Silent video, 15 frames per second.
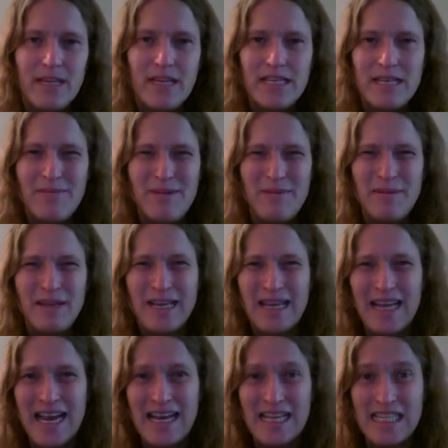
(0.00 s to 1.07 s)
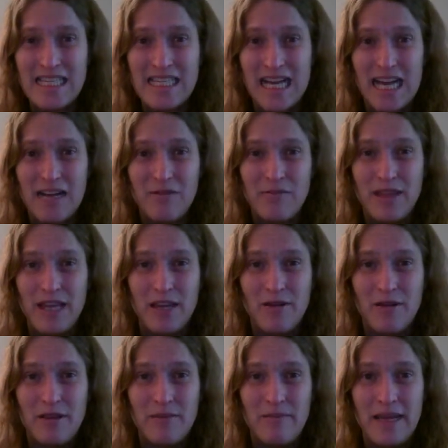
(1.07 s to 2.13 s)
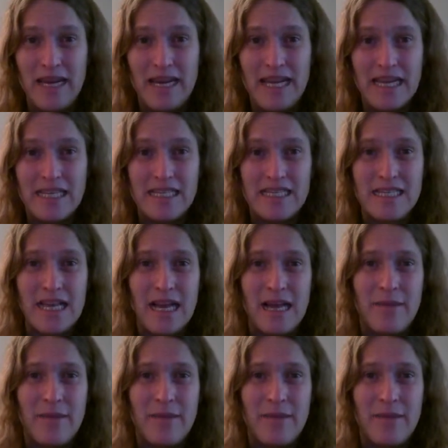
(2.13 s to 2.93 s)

Some people get kind of stuck when they go to the meetings.